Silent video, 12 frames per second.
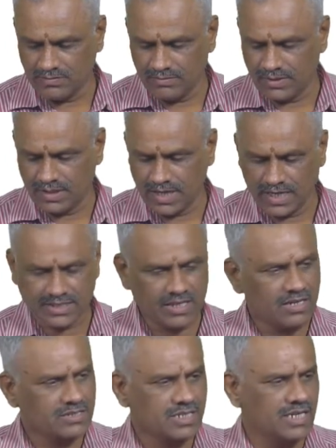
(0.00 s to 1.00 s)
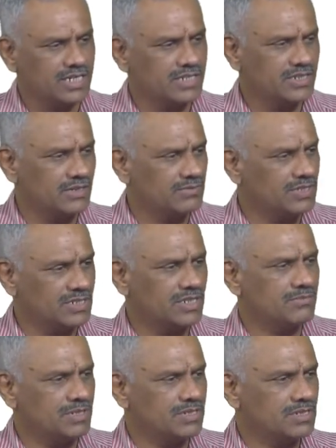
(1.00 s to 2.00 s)
exhaust condition of the
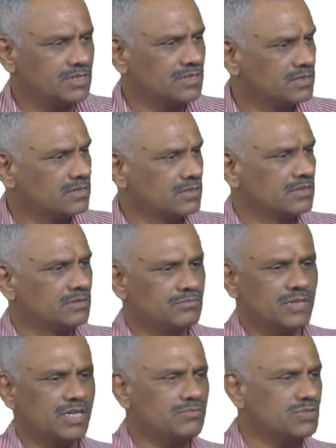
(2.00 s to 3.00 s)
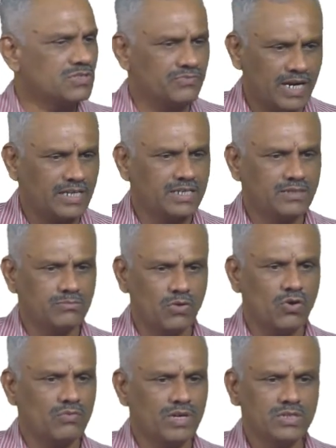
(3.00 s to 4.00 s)
steam becomes wet,
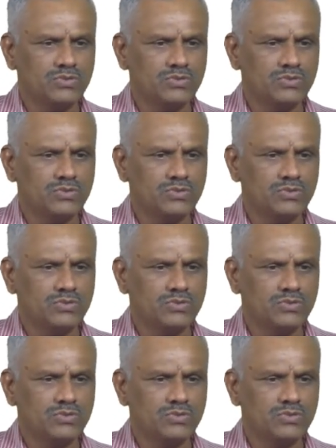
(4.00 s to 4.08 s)
more wet.